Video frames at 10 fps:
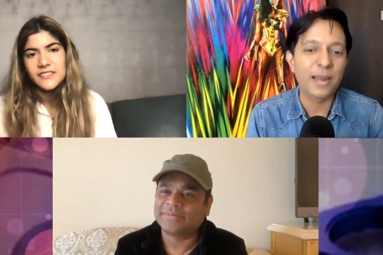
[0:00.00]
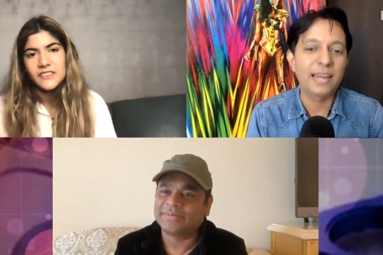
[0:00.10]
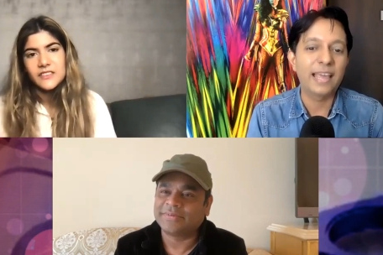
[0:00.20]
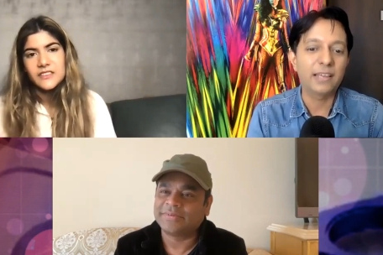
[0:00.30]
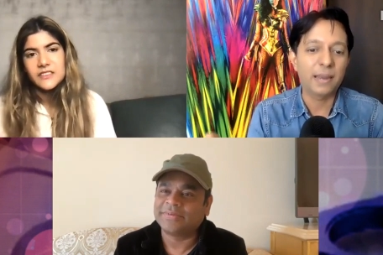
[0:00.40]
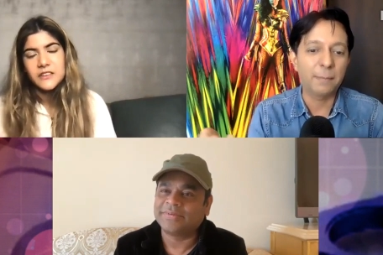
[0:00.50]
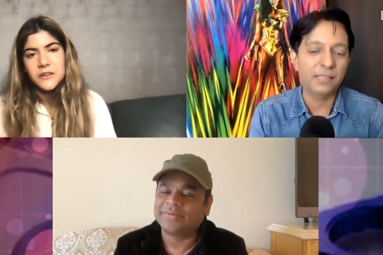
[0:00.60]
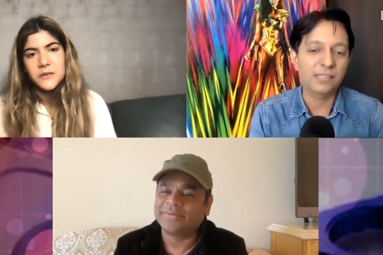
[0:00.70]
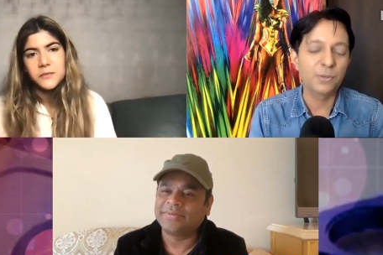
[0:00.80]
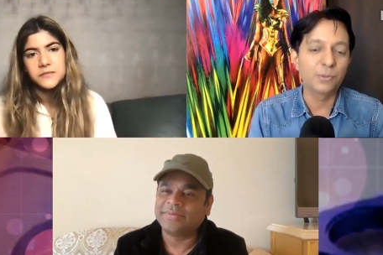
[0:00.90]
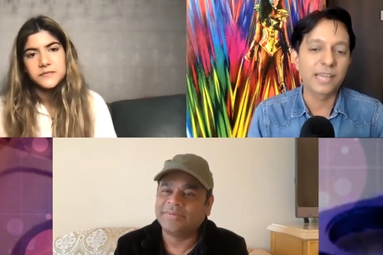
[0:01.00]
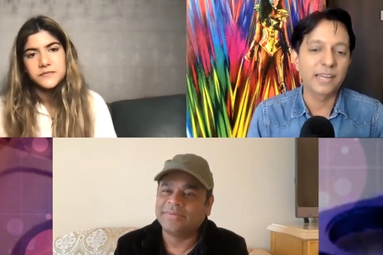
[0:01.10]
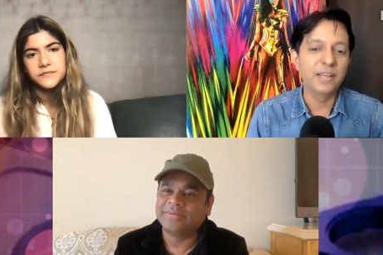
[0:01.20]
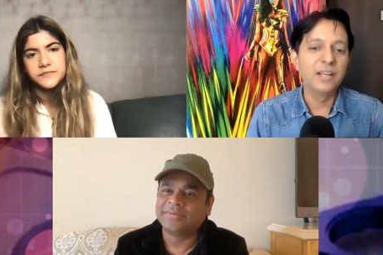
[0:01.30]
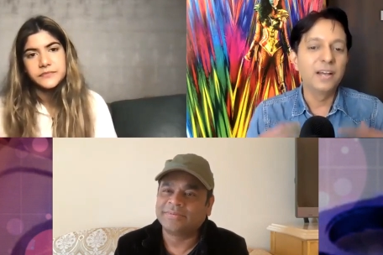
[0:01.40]
Speaker 1: one. Like Rahman sir, you
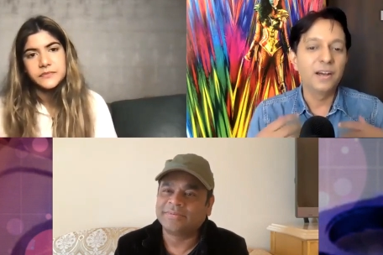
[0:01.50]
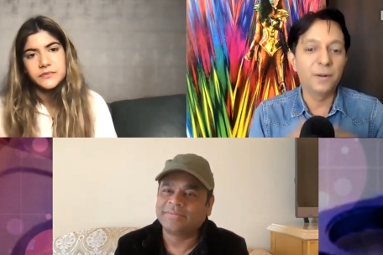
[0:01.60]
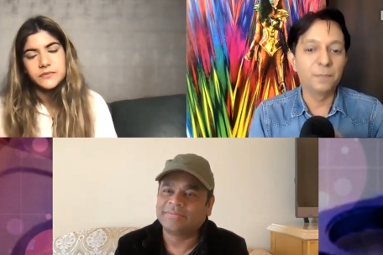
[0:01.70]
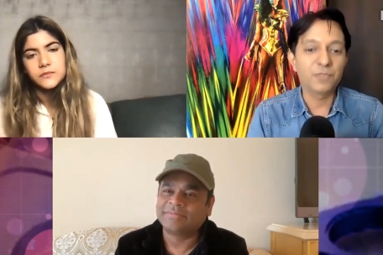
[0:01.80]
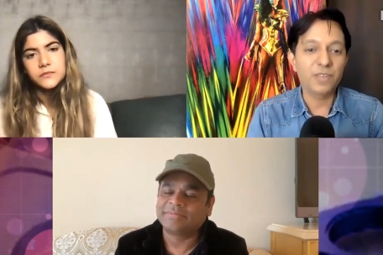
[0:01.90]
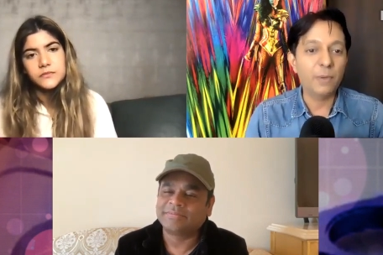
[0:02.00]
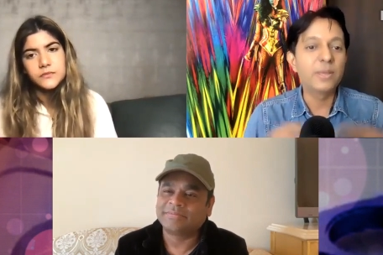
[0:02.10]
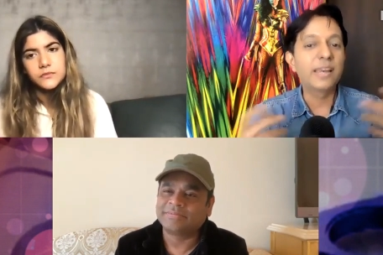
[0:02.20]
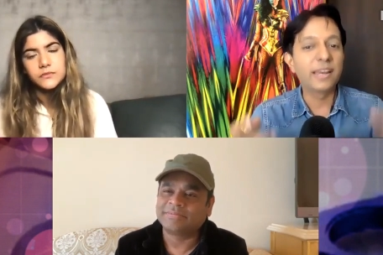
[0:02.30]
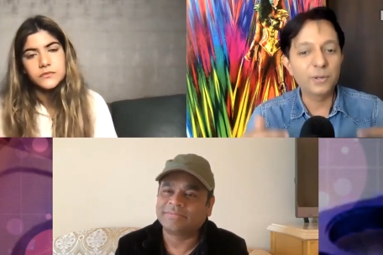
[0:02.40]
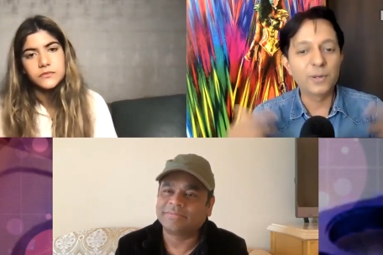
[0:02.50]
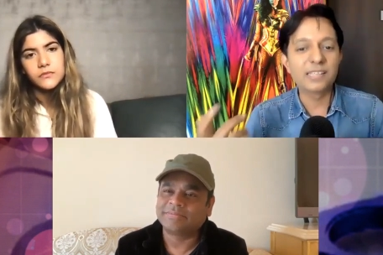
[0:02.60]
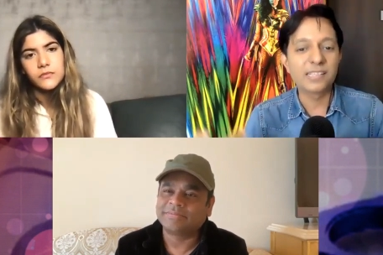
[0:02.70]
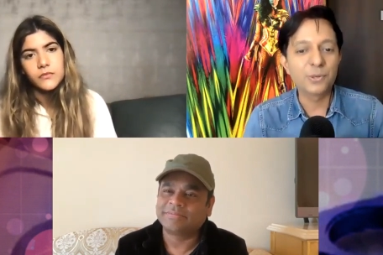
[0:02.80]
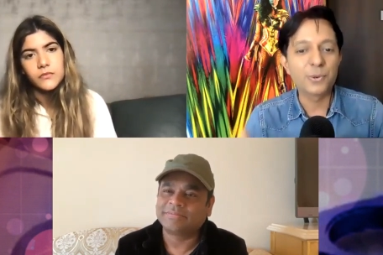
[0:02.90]
said, um, are we ready to
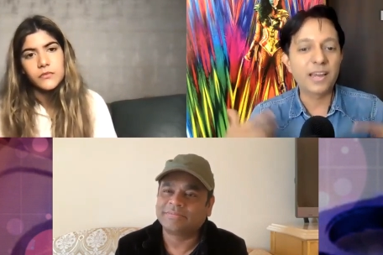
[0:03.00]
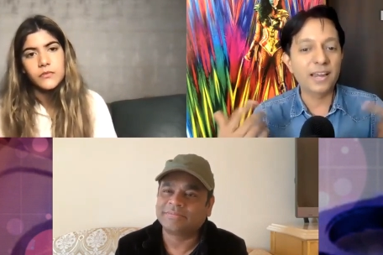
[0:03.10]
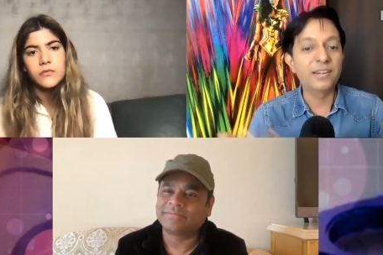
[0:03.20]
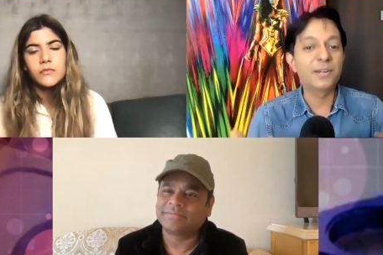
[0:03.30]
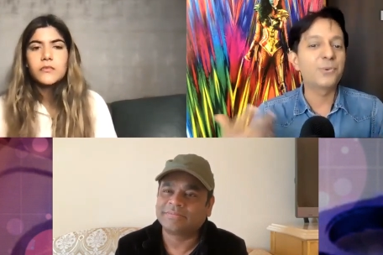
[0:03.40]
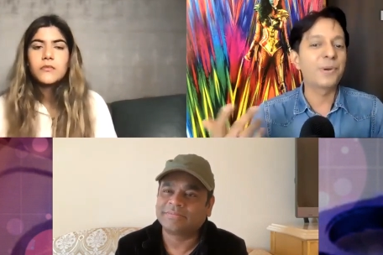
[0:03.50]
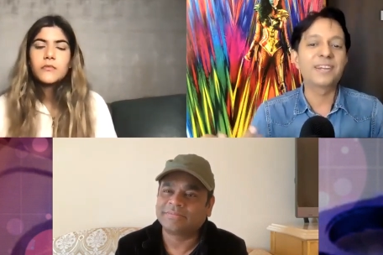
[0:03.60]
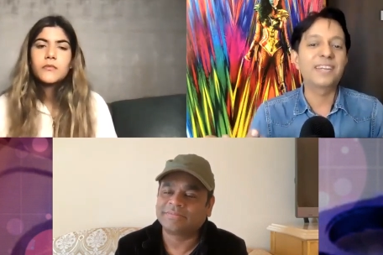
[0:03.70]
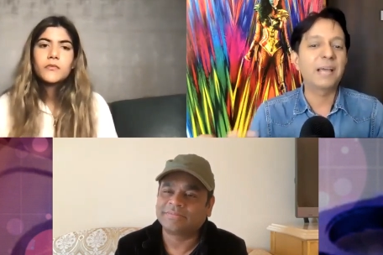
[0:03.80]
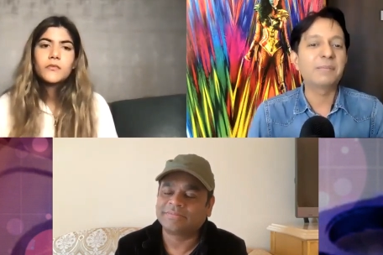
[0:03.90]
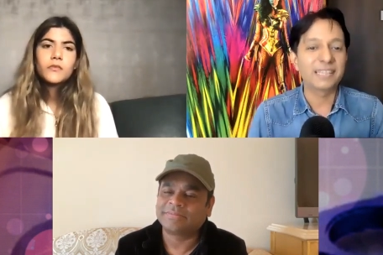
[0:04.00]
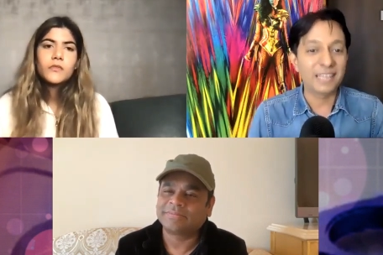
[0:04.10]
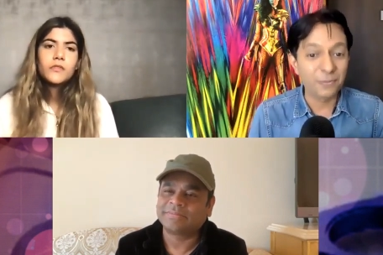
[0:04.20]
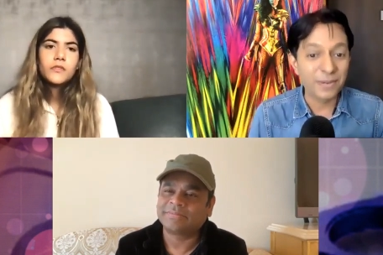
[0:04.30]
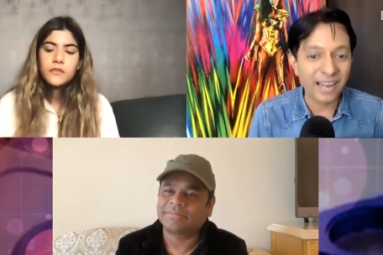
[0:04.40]
listen to it 100, 200 times? I
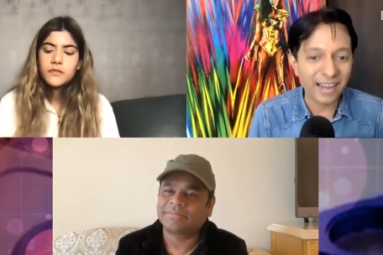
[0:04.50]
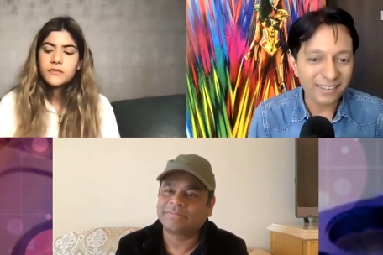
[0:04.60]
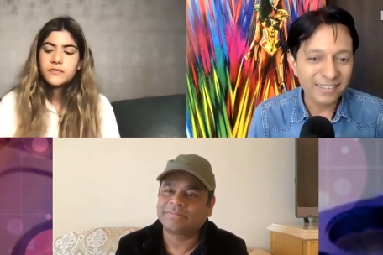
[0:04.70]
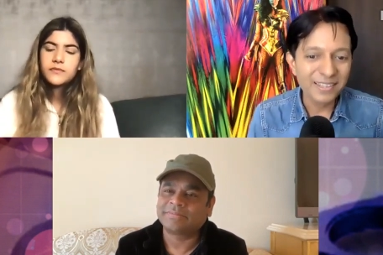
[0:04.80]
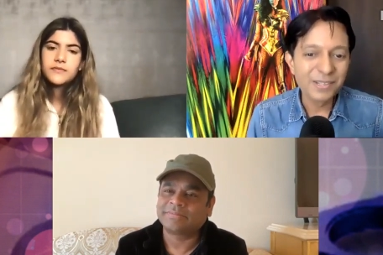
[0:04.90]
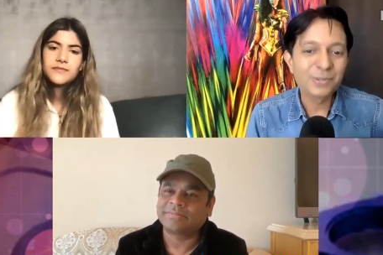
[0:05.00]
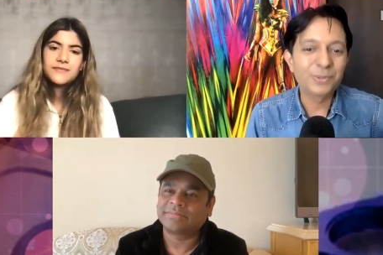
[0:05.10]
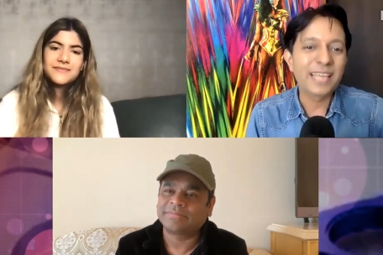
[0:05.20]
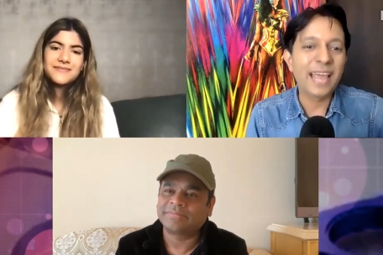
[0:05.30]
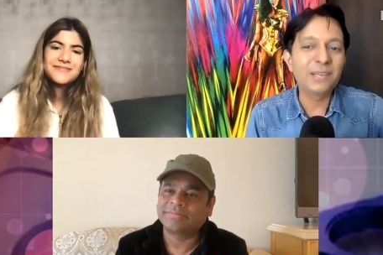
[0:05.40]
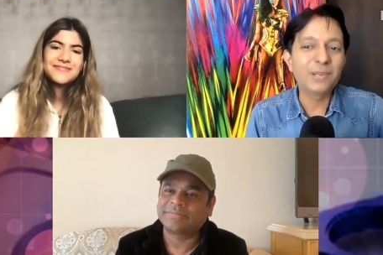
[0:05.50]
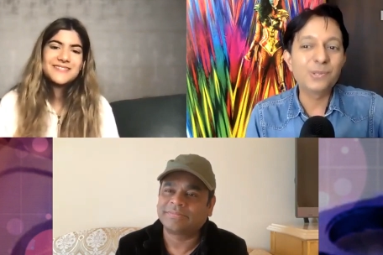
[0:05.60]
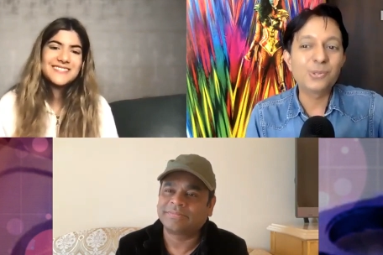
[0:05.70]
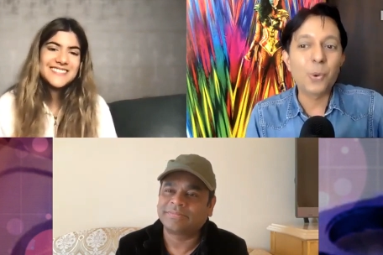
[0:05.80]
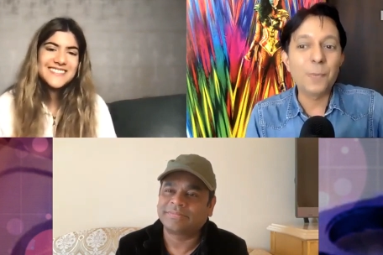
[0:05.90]
think we are. So thank you
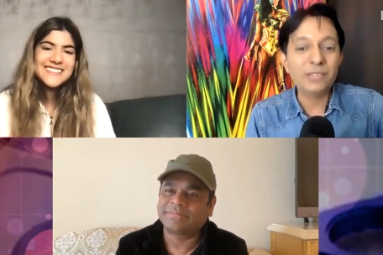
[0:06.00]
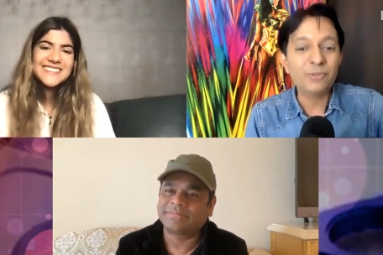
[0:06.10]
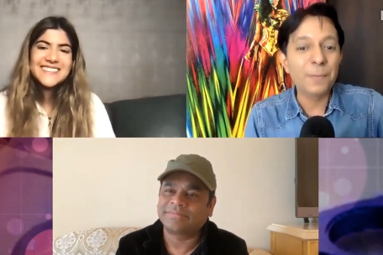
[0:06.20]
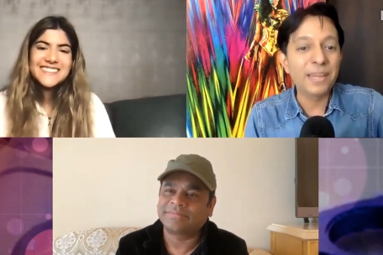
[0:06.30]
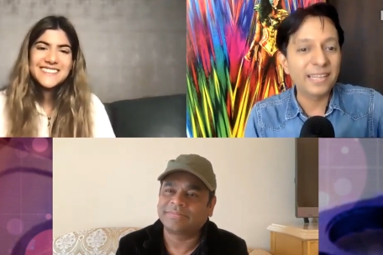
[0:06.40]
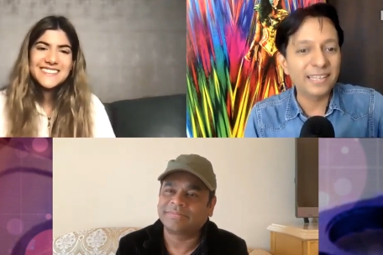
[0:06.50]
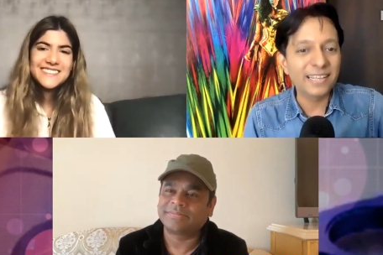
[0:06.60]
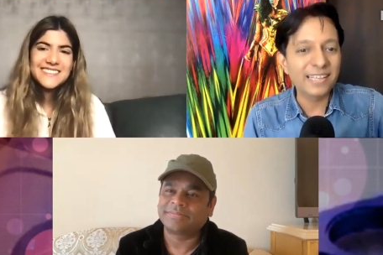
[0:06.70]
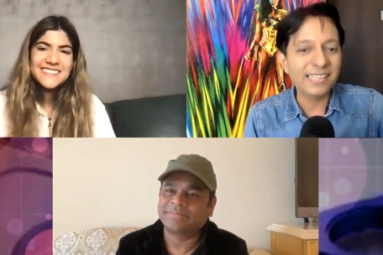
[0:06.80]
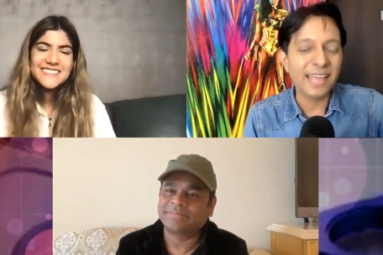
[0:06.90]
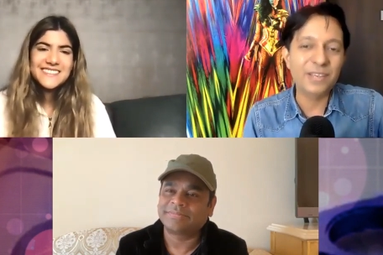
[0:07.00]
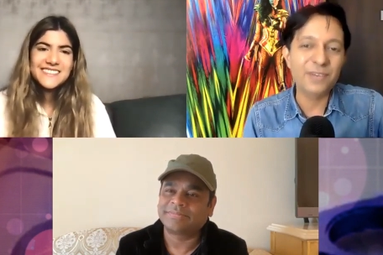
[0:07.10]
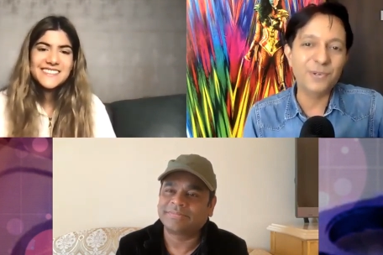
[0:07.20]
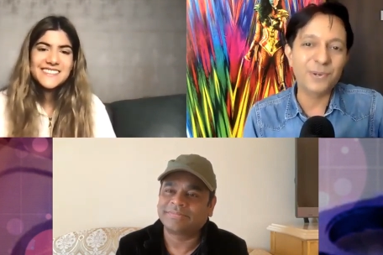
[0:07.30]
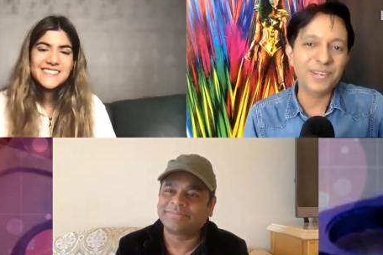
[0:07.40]
so much for making this. Thank you
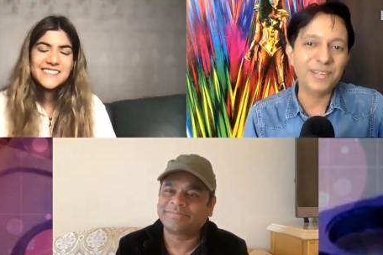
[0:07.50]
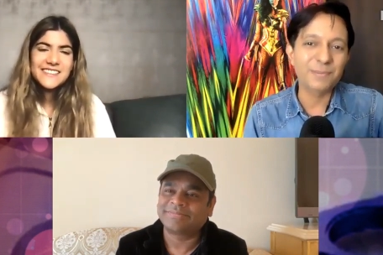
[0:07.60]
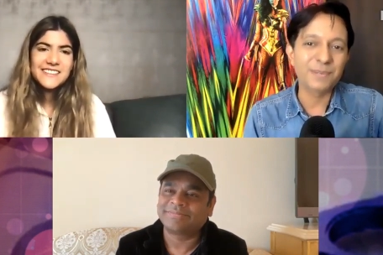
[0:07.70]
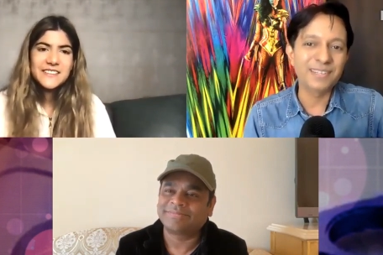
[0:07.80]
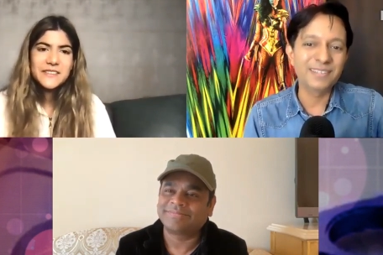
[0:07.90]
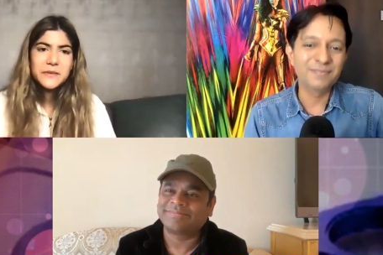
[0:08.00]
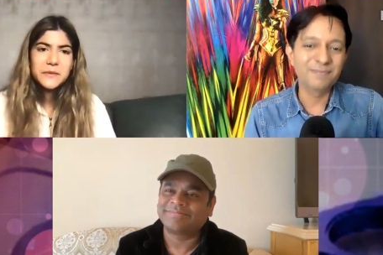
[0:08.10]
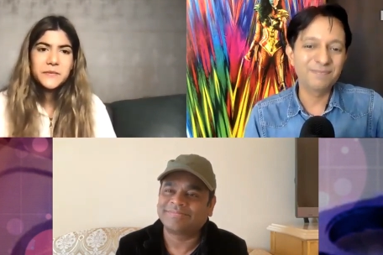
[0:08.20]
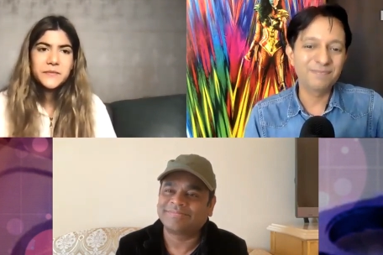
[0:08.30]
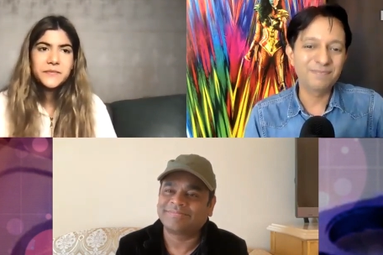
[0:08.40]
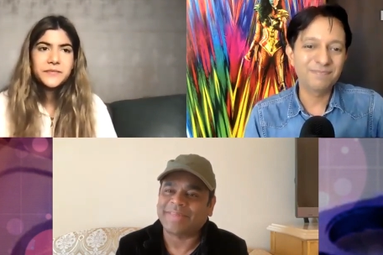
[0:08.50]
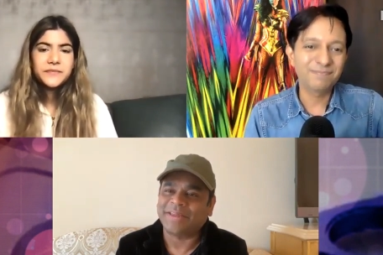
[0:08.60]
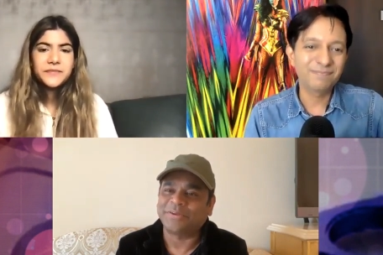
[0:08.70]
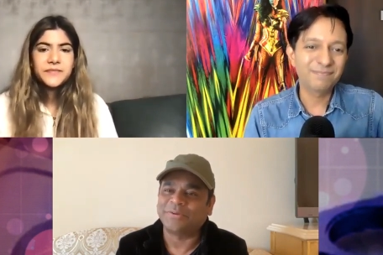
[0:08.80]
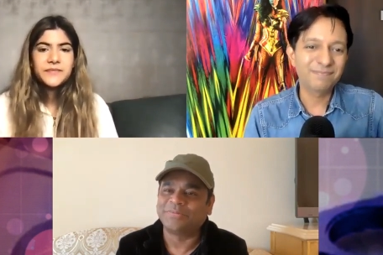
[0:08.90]
for talking to me.
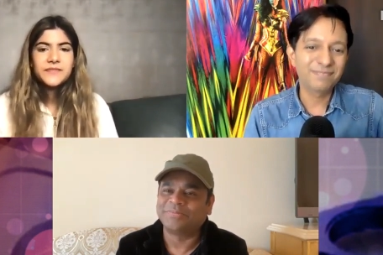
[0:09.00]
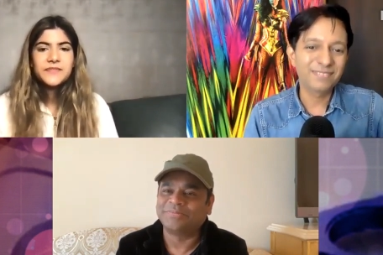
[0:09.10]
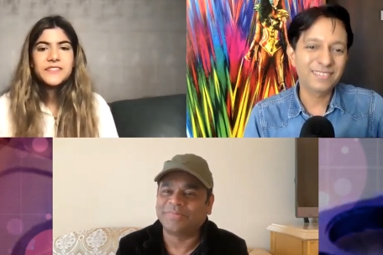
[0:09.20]
Speaker 2: Thank you.